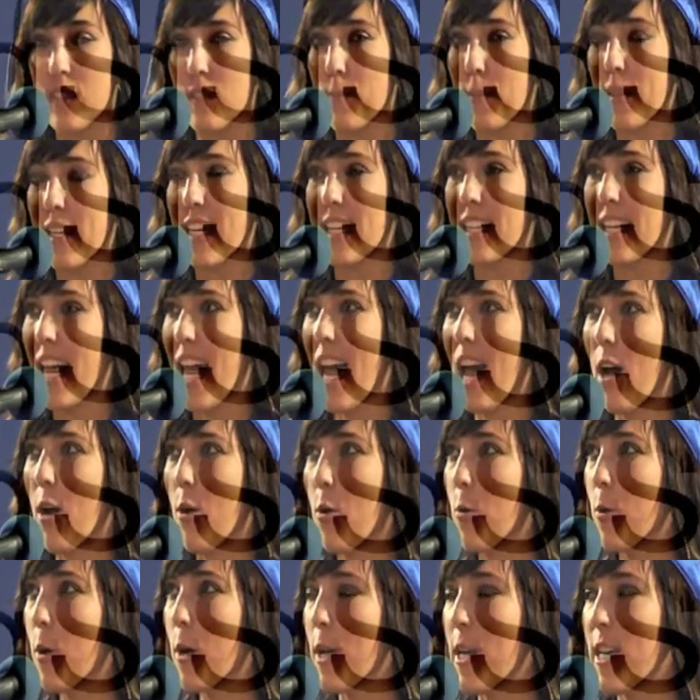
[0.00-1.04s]
to explain
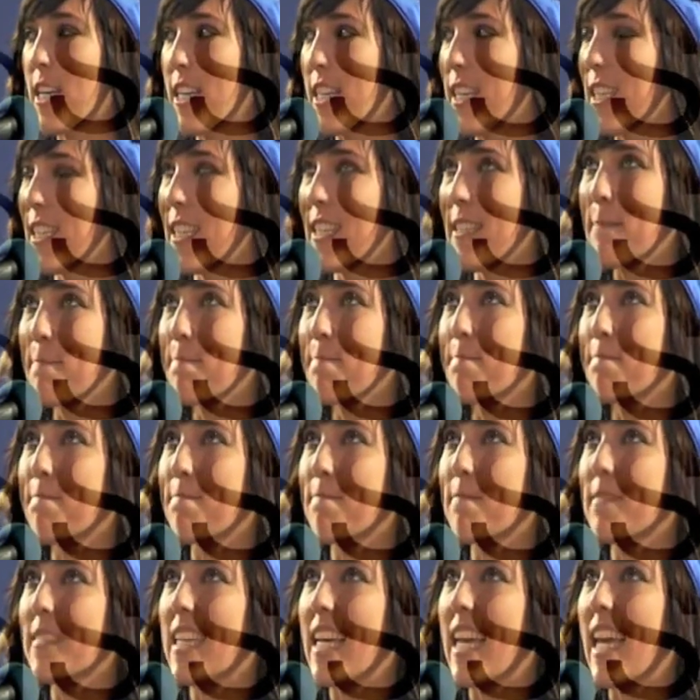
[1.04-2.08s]
how
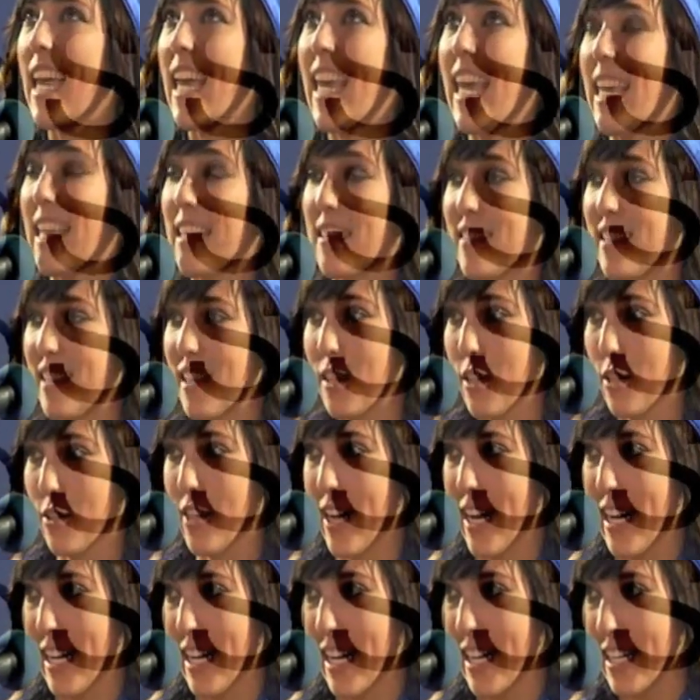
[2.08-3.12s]

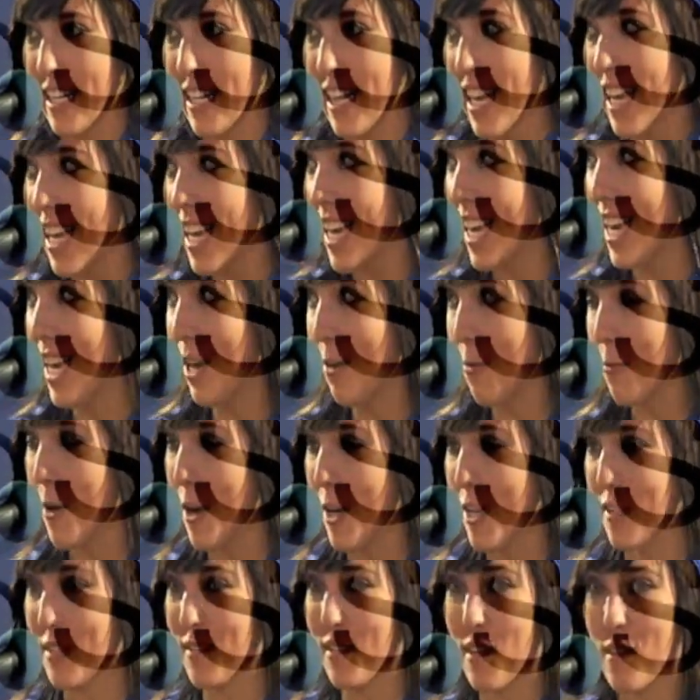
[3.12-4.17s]
exhilarating it
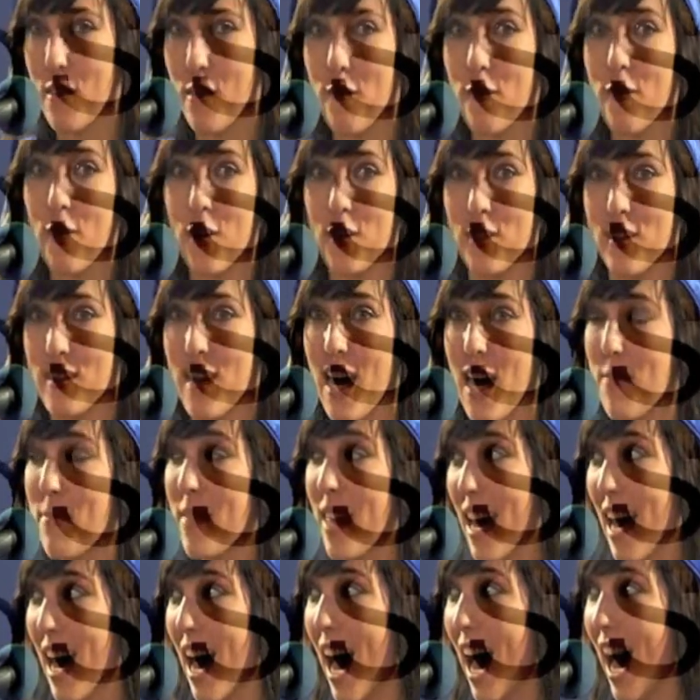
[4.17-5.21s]
was the first time
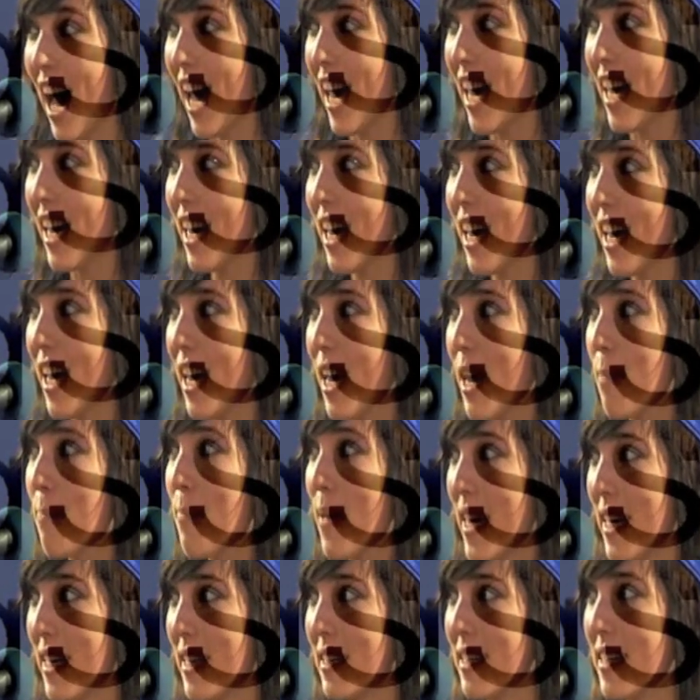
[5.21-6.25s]
that I
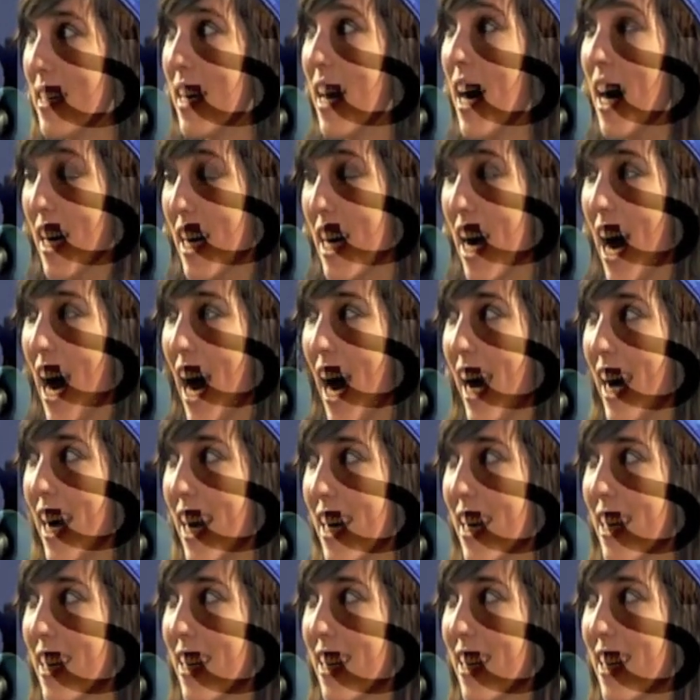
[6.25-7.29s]
pinned a
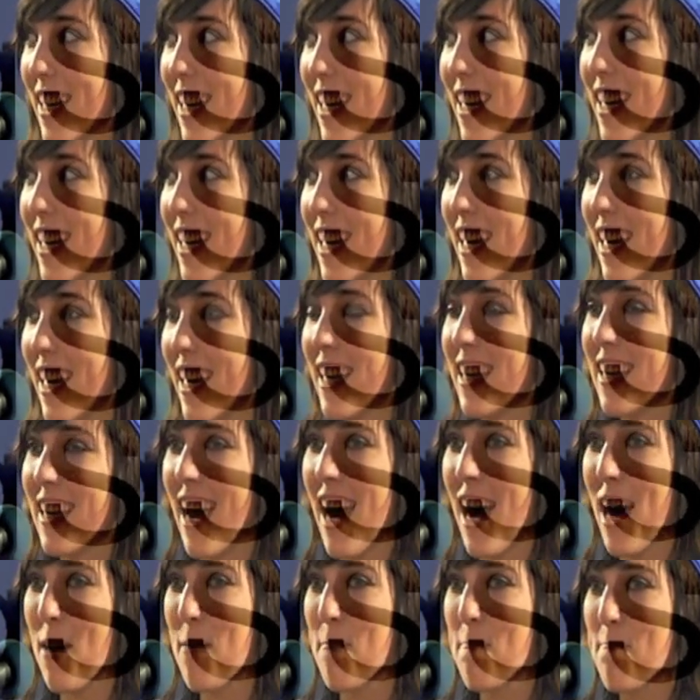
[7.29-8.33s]
guy.
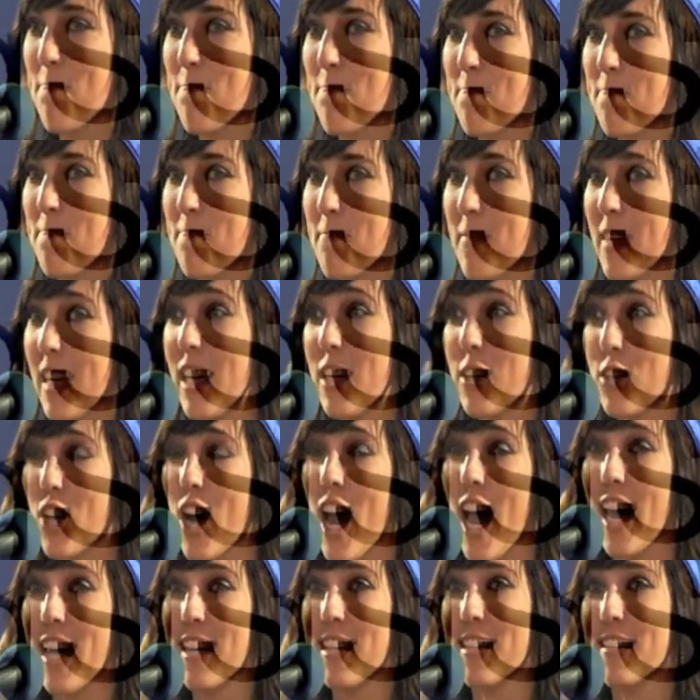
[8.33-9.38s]
Yeah, he
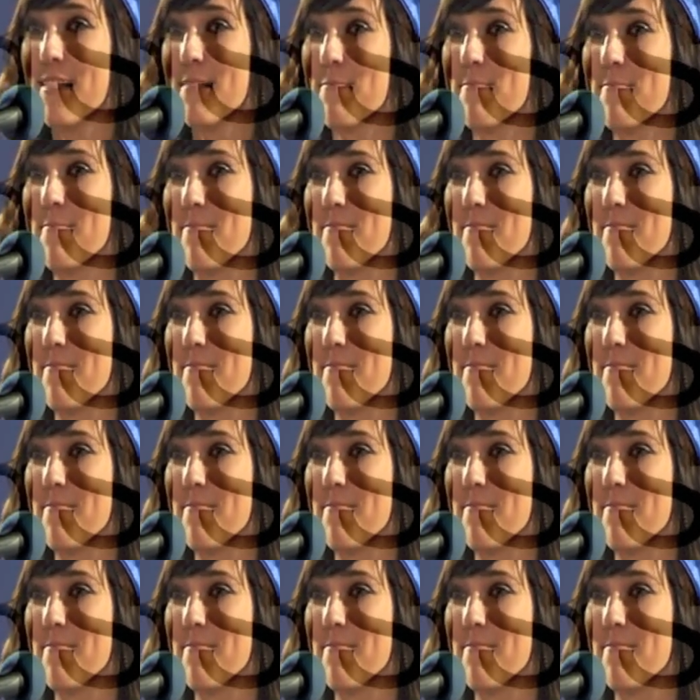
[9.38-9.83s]
cried.